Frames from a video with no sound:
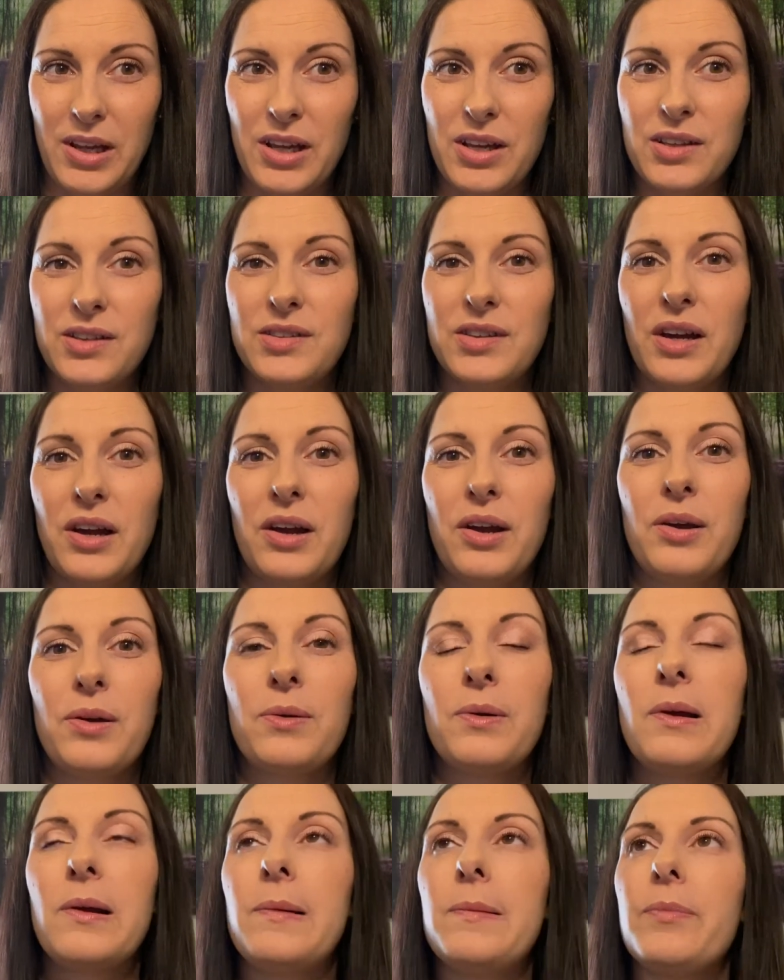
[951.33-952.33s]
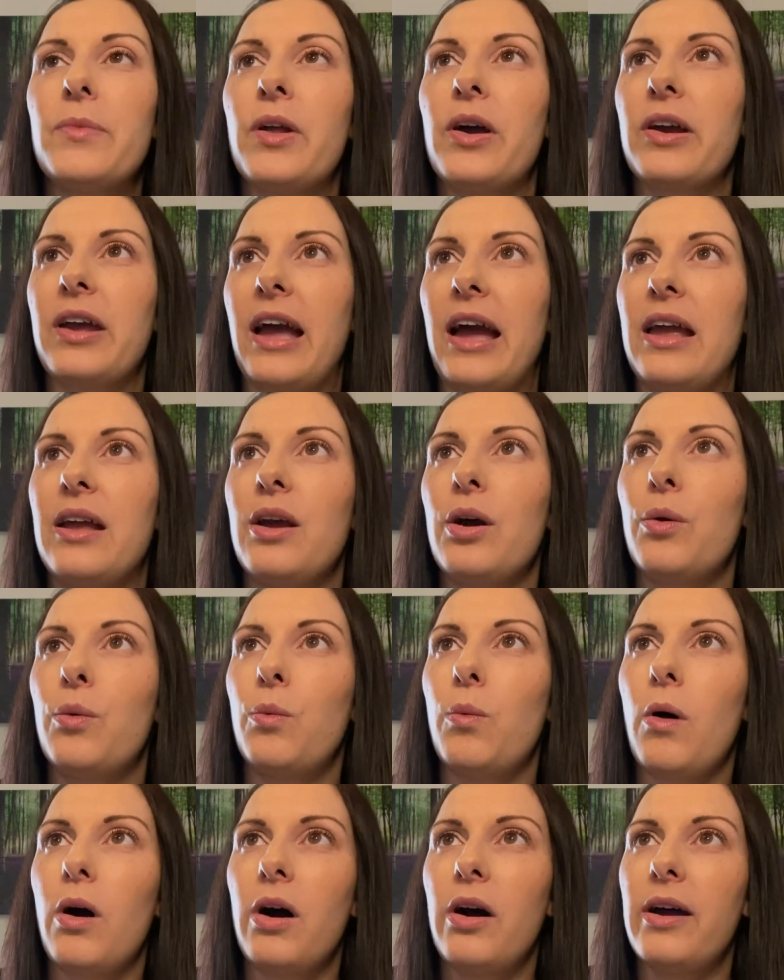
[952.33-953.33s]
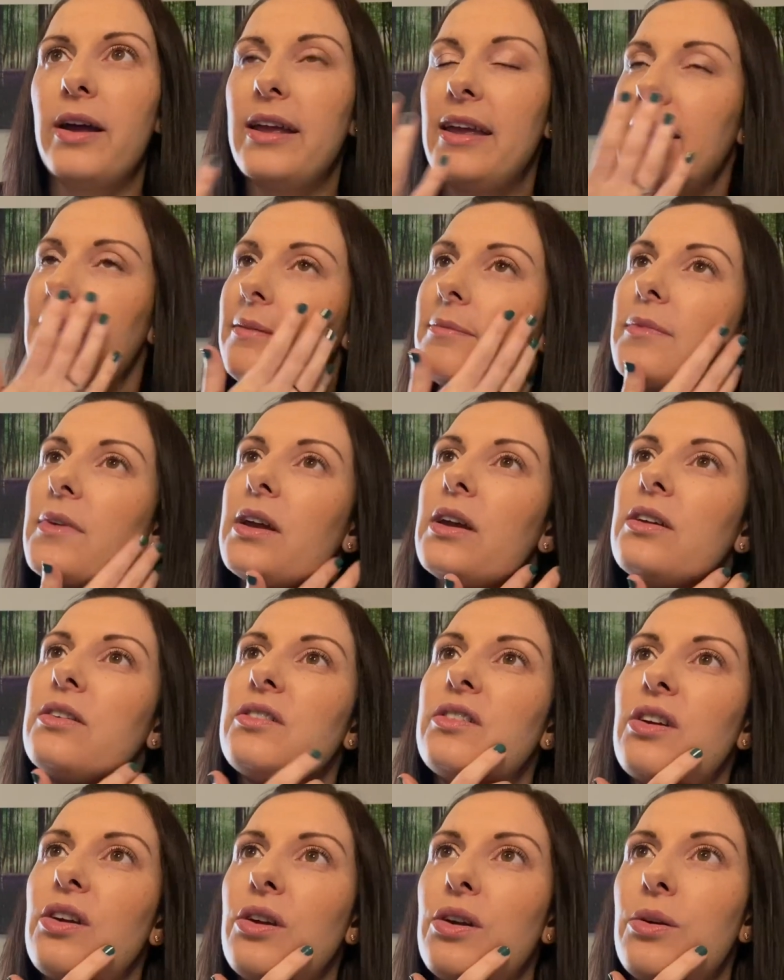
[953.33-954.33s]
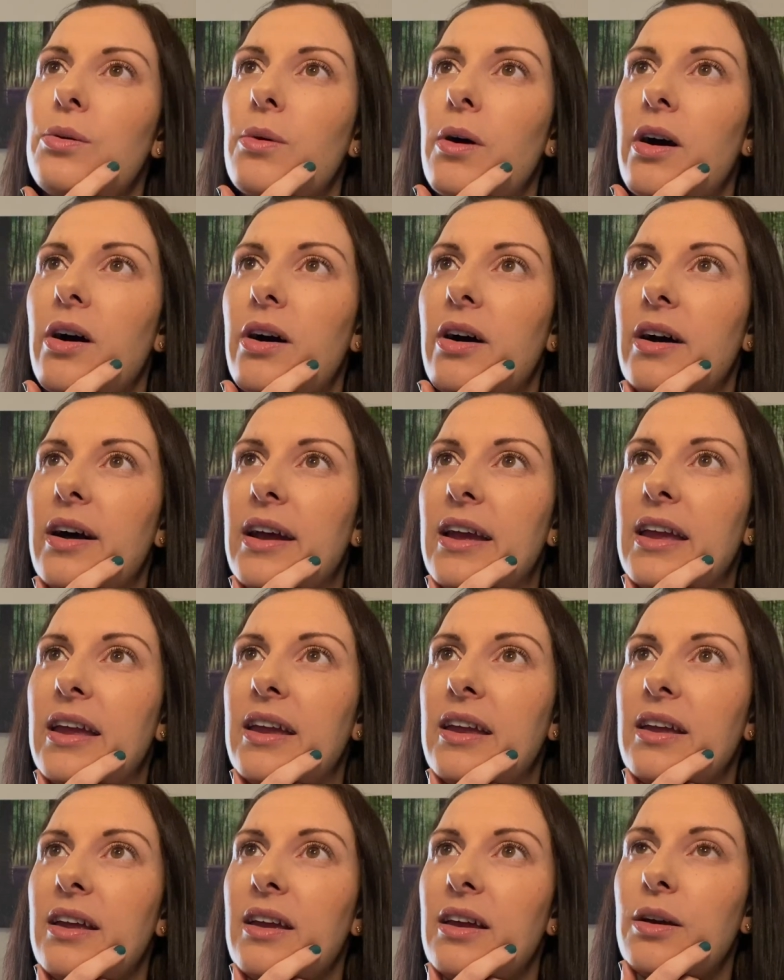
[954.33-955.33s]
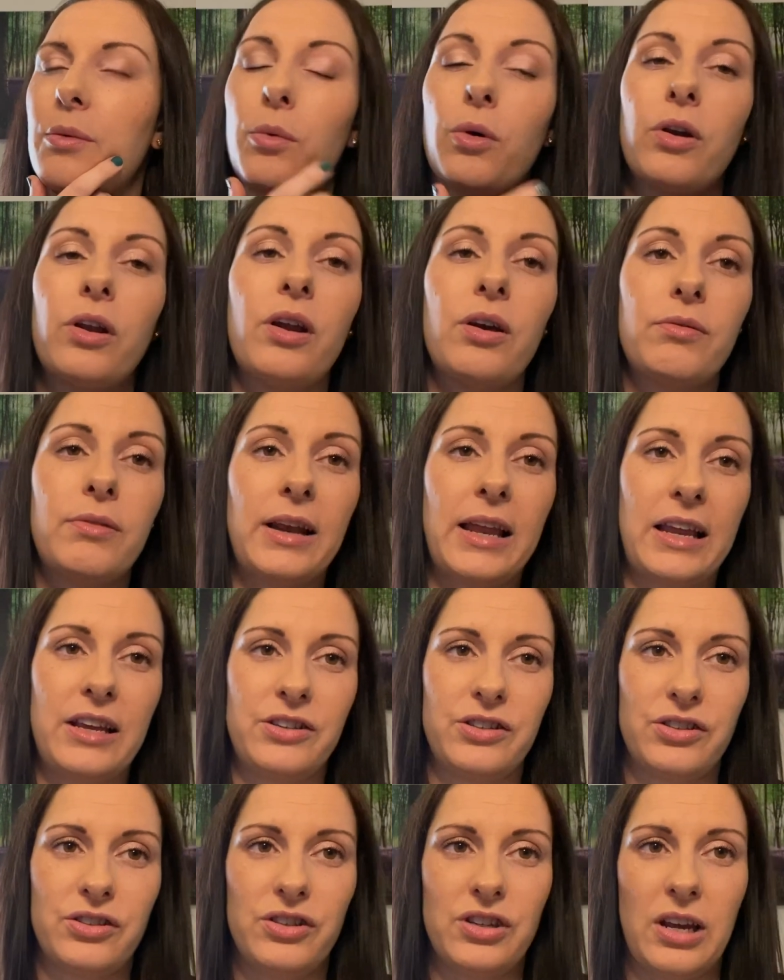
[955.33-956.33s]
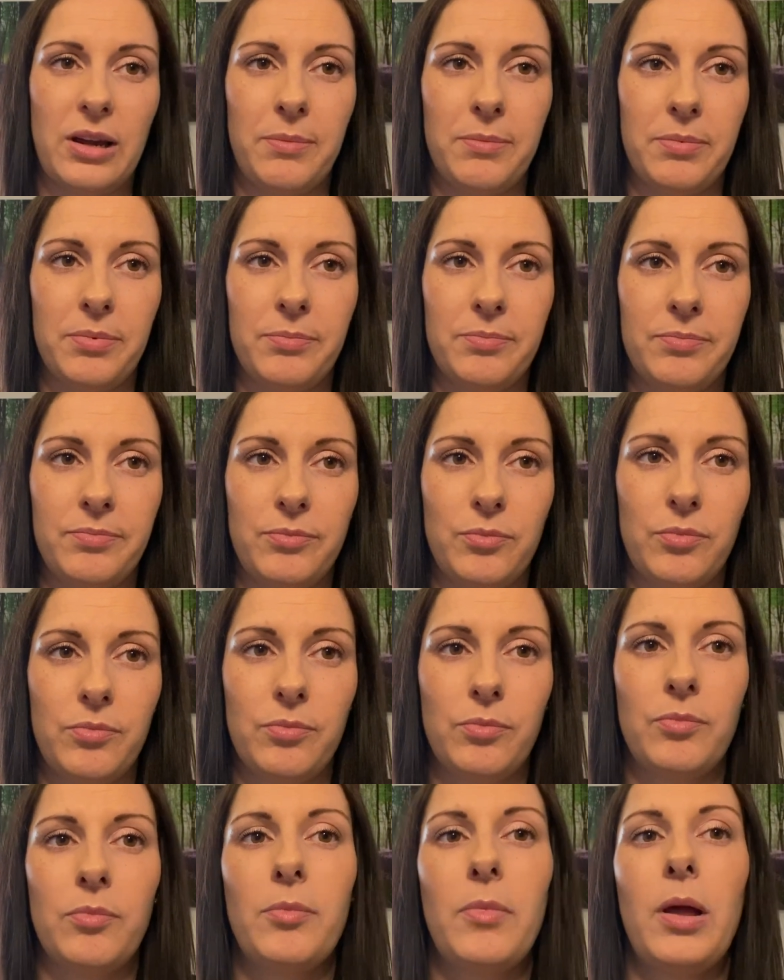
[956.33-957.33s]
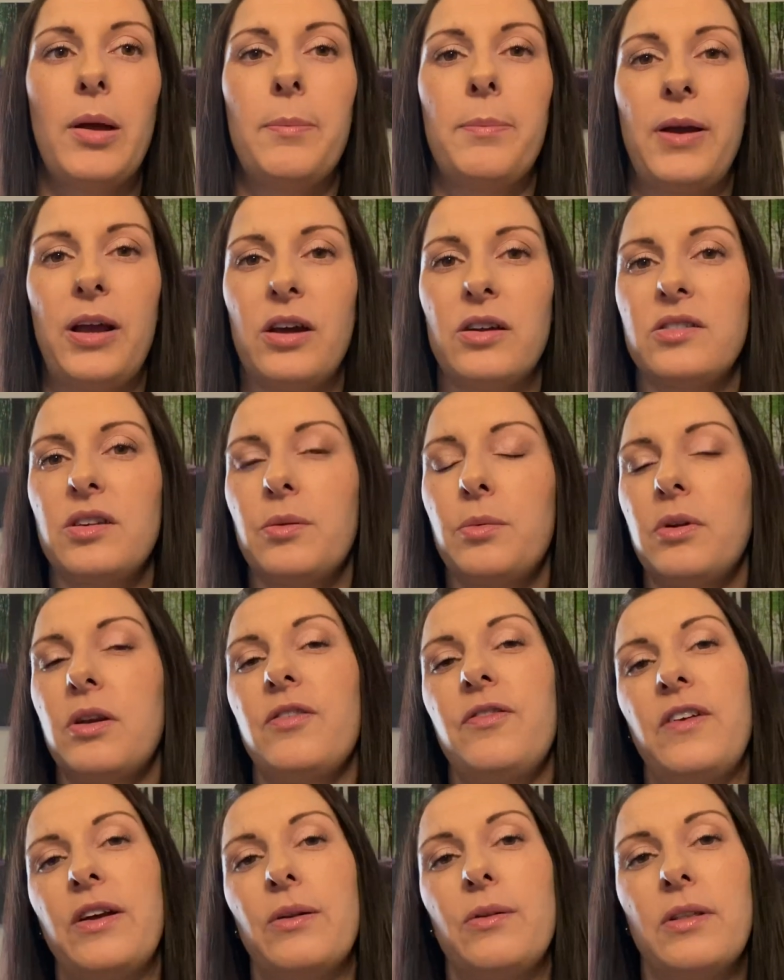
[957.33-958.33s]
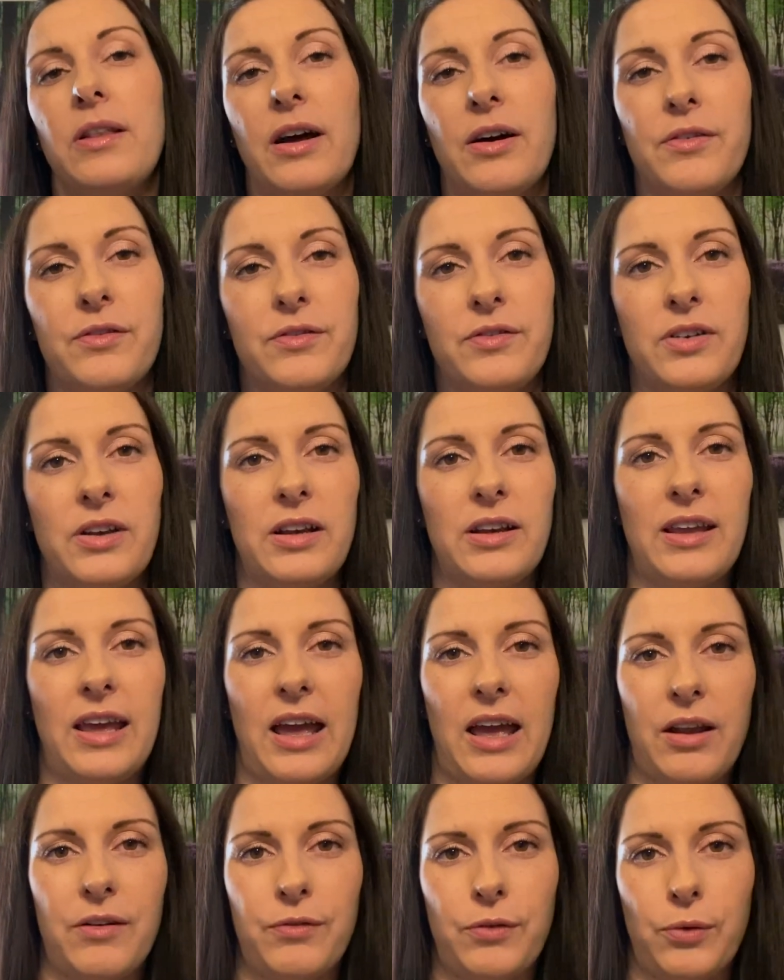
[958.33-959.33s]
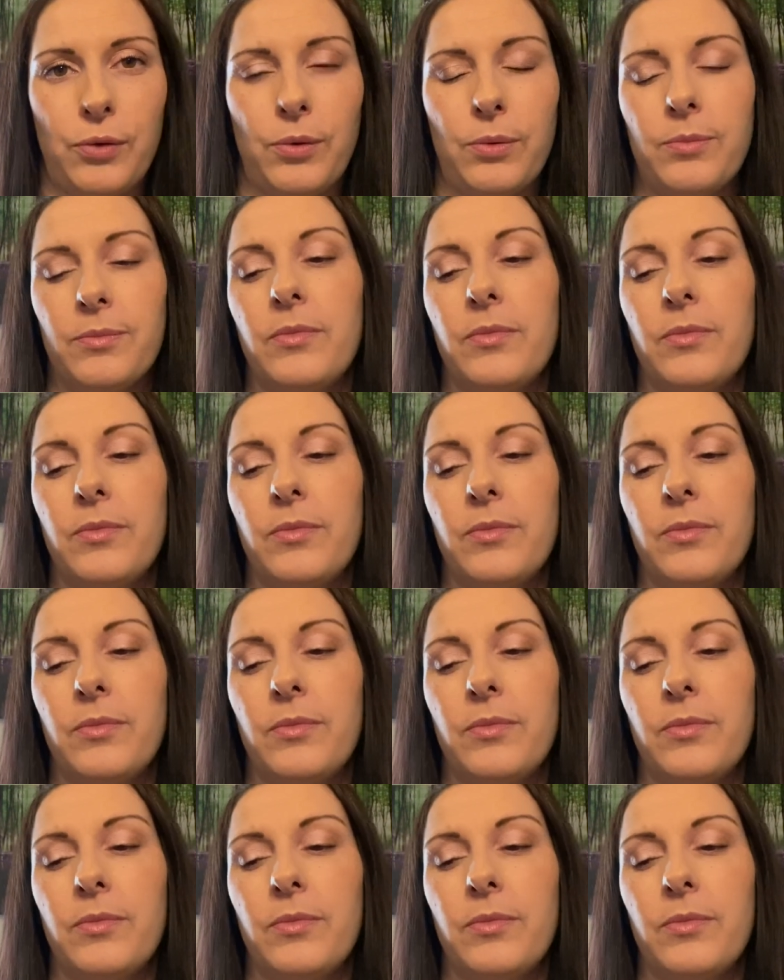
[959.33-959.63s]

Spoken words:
So, okay, why do I want a relationship? Because I want to feel loved and cared for.